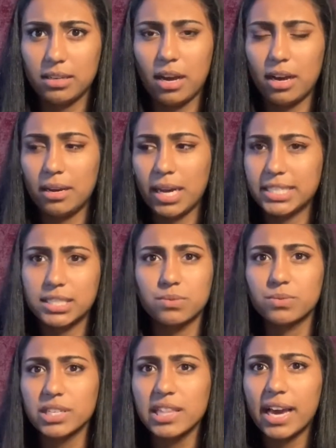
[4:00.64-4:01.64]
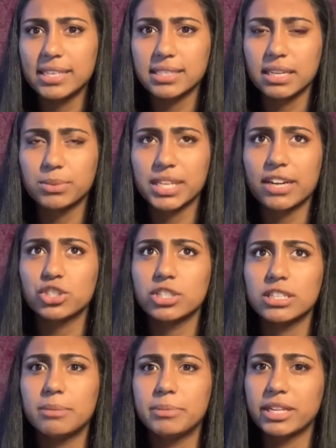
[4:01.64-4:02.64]
I didn't realize that it was
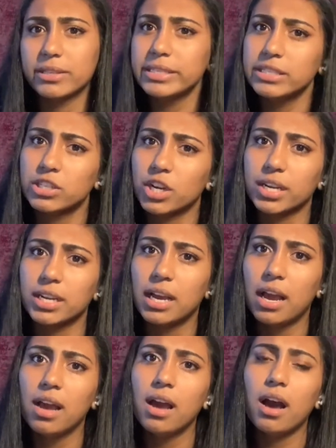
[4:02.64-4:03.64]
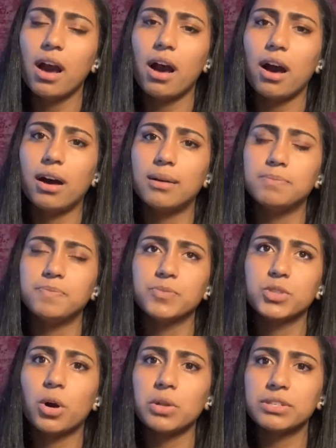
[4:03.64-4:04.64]
actually a Middle Eastern
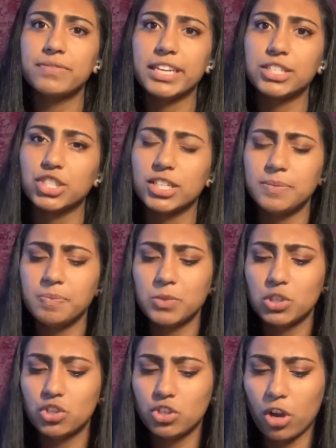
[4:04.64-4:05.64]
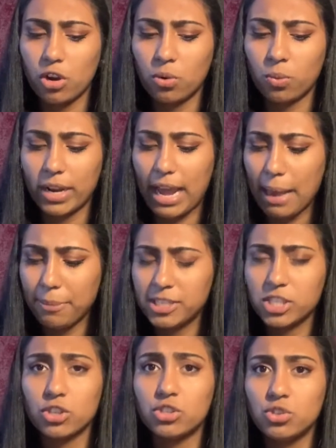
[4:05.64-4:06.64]
cultivation. So what happened
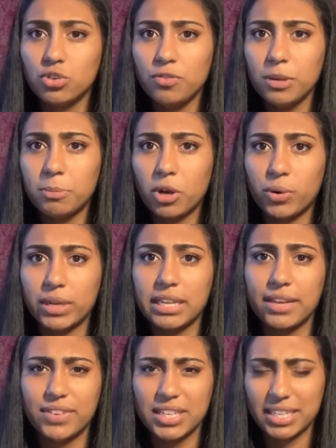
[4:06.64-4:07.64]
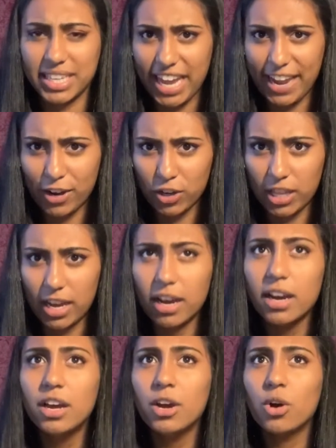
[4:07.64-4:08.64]
is a Sufi poet living in Kerala
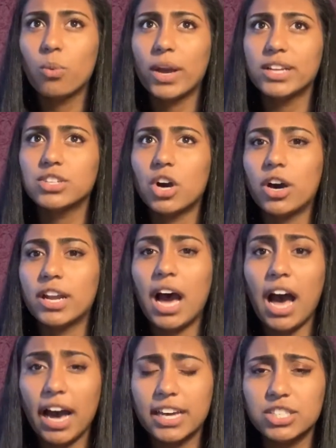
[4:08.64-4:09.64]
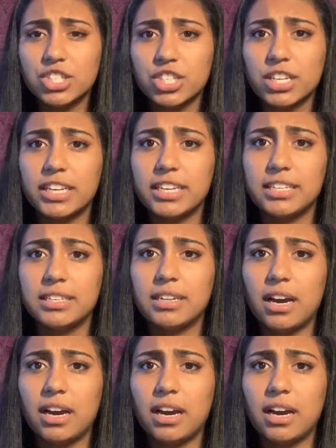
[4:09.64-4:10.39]
went on Hajj in